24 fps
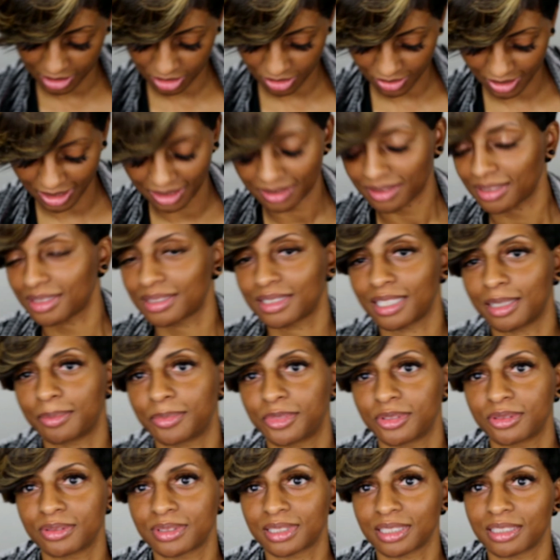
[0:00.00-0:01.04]
be trying the
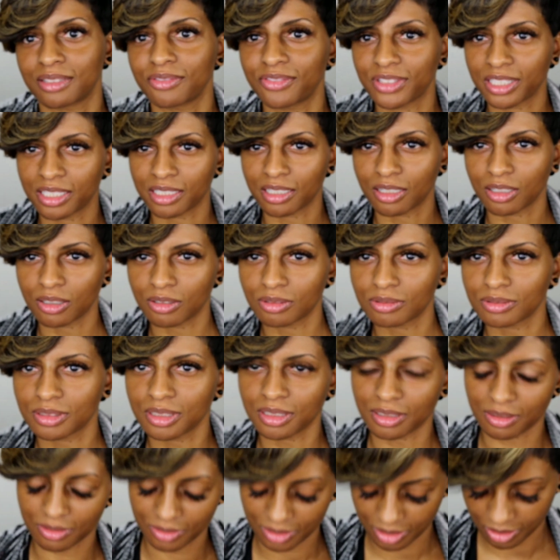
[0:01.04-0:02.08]
samples in the video,
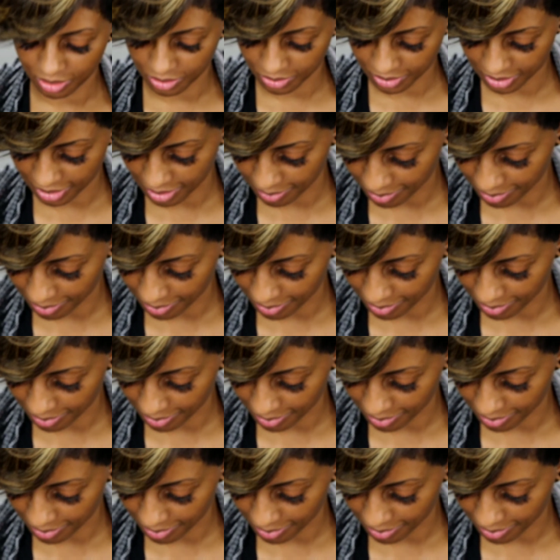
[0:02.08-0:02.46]
you know, to do a